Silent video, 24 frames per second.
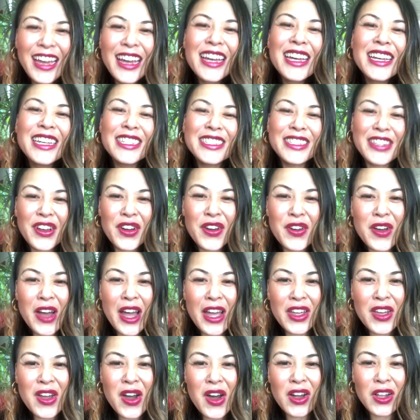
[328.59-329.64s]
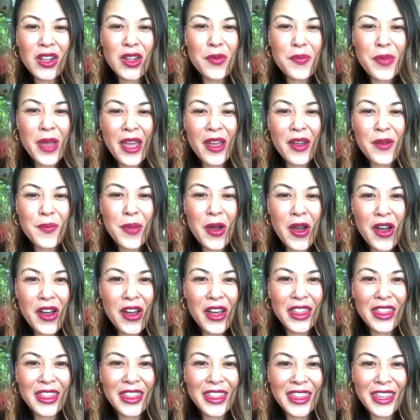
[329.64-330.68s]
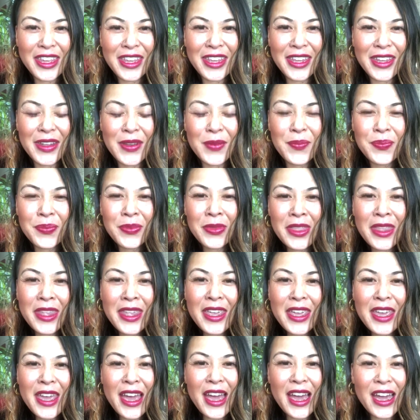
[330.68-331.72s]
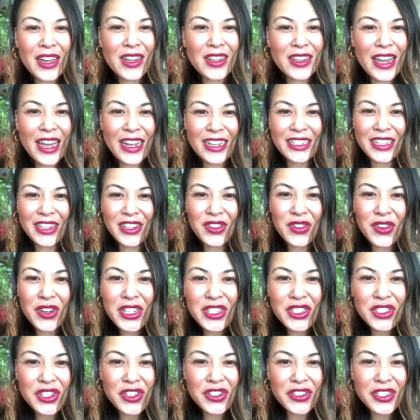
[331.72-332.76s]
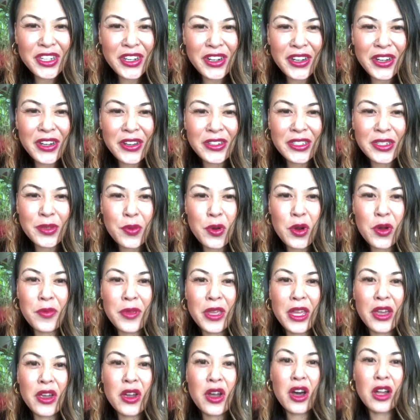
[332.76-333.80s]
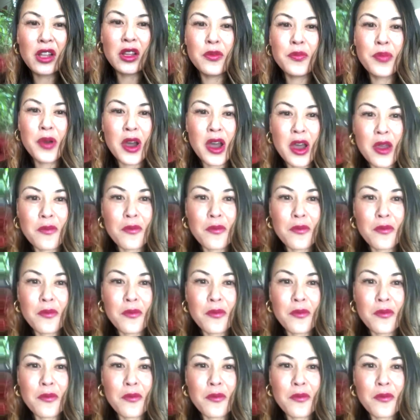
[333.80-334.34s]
so I call upon the galactic creatures are here to support me. I call upon